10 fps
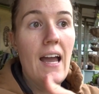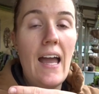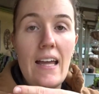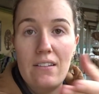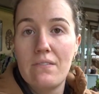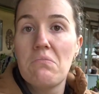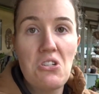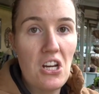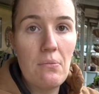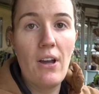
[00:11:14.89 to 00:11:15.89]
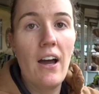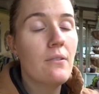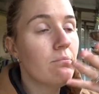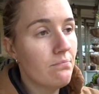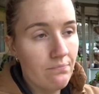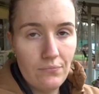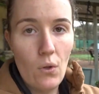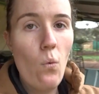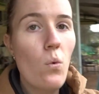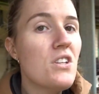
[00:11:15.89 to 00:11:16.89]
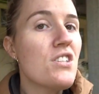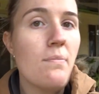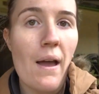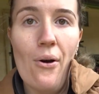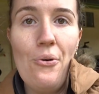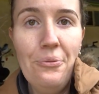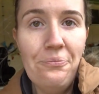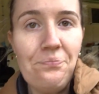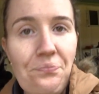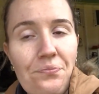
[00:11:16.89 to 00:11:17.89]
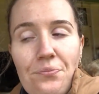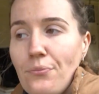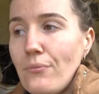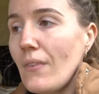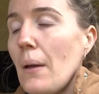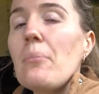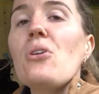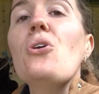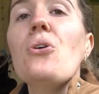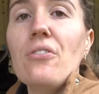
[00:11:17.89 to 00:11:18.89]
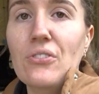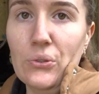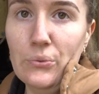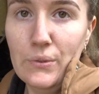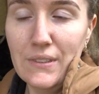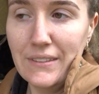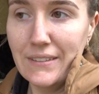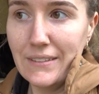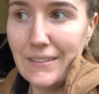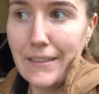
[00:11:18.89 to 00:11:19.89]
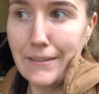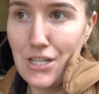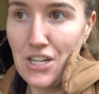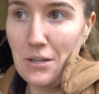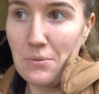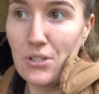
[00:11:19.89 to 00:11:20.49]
and sheep yard would smell beautiful like the sheep.